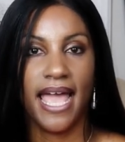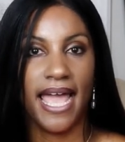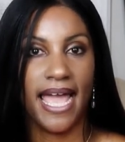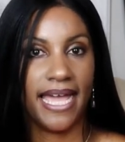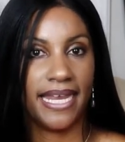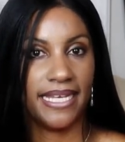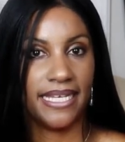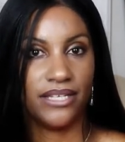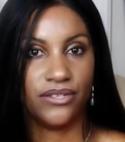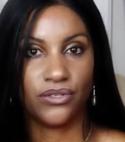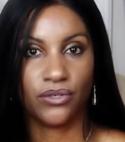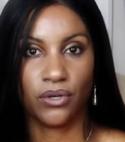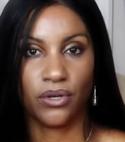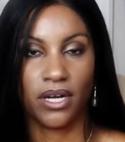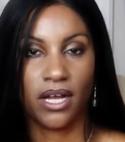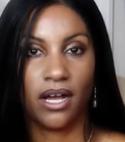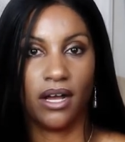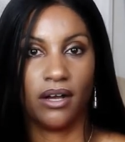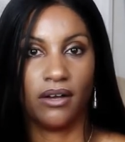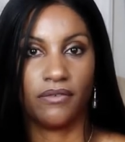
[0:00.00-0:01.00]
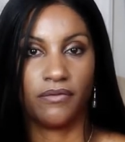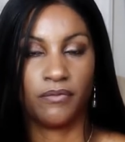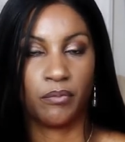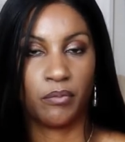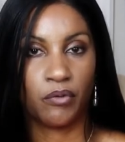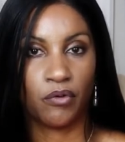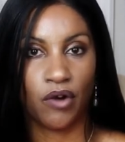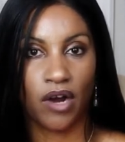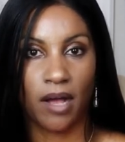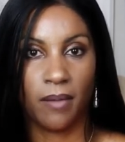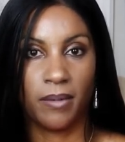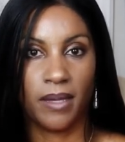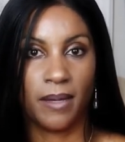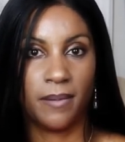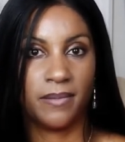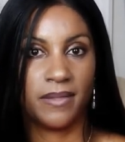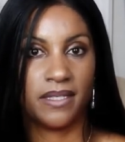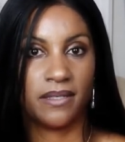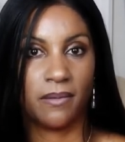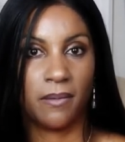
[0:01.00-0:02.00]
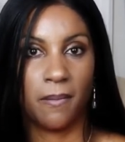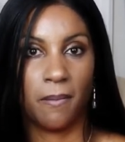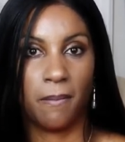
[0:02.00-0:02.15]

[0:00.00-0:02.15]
any sort of problems